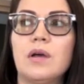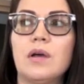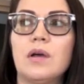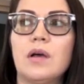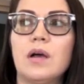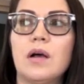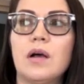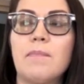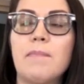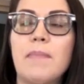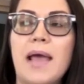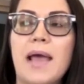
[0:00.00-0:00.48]

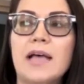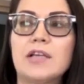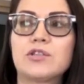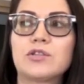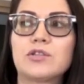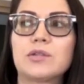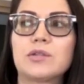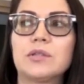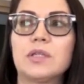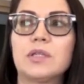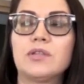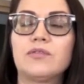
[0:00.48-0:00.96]
a
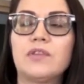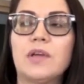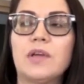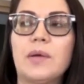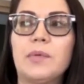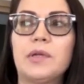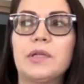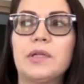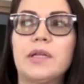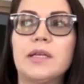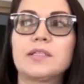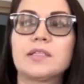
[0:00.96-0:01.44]
masculine,
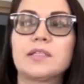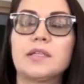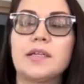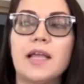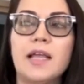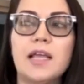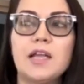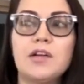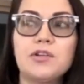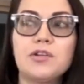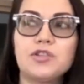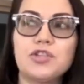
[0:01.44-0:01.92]
feminine as an
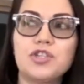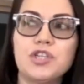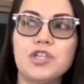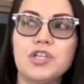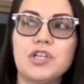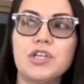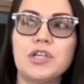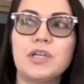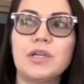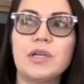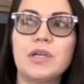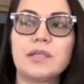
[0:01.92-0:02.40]

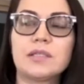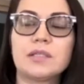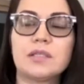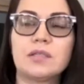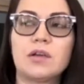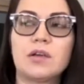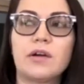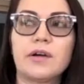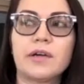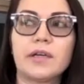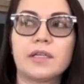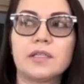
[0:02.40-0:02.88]
energy, as an
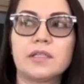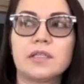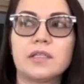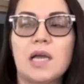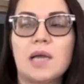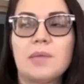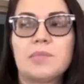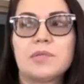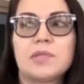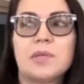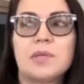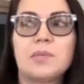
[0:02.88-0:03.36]

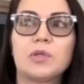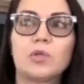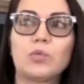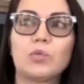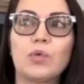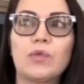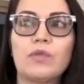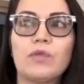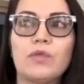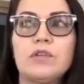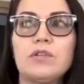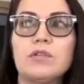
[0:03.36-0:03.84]
archetype, something
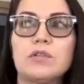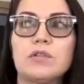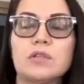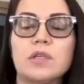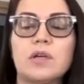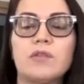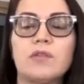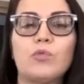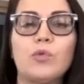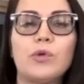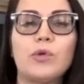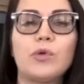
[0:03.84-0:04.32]
within
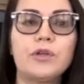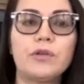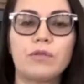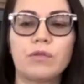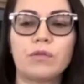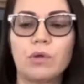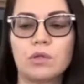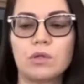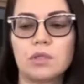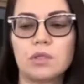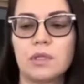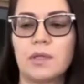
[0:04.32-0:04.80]
yourself? What are your
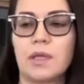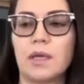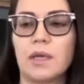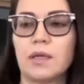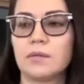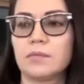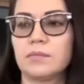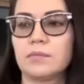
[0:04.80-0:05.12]
thoughts on that?